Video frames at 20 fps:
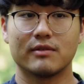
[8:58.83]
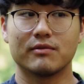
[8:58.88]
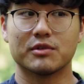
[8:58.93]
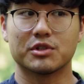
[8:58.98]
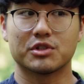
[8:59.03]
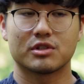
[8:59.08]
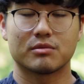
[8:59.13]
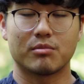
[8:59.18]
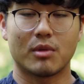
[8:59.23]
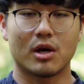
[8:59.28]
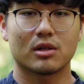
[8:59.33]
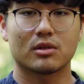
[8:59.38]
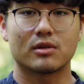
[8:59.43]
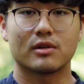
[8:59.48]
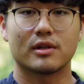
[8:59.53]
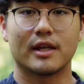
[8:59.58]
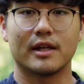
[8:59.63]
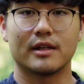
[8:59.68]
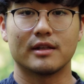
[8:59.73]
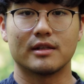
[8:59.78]
even
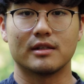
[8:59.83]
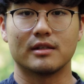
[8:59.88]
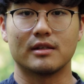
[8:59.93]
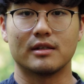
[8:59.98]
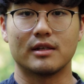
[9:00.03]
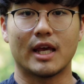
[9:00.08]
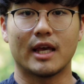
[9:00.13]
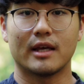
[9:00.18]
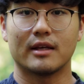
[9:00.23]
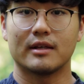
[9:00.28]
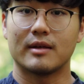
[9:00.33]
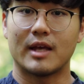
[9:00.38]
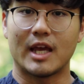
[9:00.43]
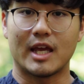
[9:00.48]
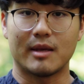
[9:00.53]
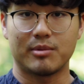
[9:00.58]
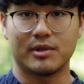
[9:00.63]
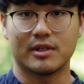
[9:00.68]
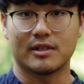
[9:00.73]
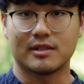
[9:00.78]
smaller than the
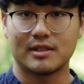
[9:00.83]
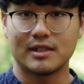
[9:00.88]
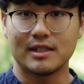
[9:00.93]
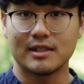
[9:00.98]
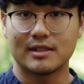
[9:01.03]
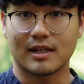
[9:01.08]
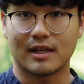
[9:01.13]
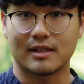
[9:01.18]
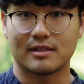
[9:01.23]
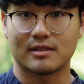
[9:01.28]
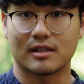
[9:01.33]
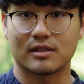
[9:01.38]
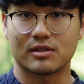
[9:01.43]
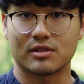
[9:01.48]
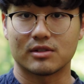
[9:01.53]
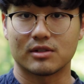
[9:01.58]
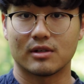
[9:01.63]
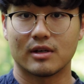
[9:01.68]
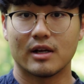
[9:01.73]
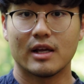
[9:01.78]
APS-C size
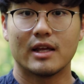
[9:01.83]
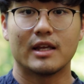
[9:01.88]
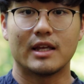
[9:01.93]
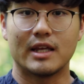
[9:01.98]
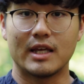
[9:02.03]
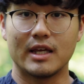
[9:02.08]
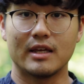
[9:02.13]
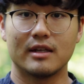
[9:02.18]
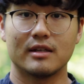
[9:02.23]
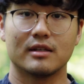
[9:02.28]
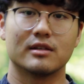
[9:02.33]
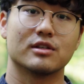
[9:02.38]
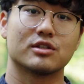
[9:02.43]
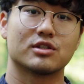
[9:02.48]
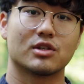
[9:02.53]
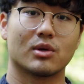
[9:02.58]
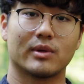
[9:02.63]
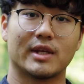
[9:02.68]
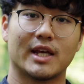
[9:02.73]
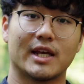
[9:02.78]
sensor in the
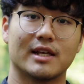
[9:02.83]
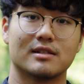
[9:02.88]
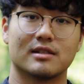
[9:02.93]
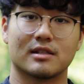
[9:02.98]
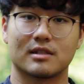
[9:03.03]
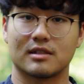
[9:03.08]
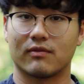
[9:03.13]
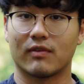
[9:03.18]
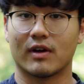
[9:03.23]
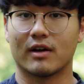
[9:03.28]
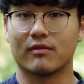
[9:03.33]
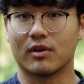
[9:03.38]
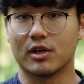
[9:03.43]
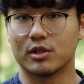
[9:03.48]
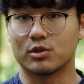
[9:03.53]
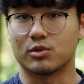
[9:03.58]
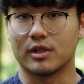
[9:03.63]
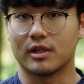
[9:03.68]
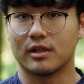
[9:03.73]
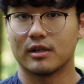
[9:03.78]
Sony
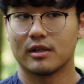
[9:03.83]
a6500.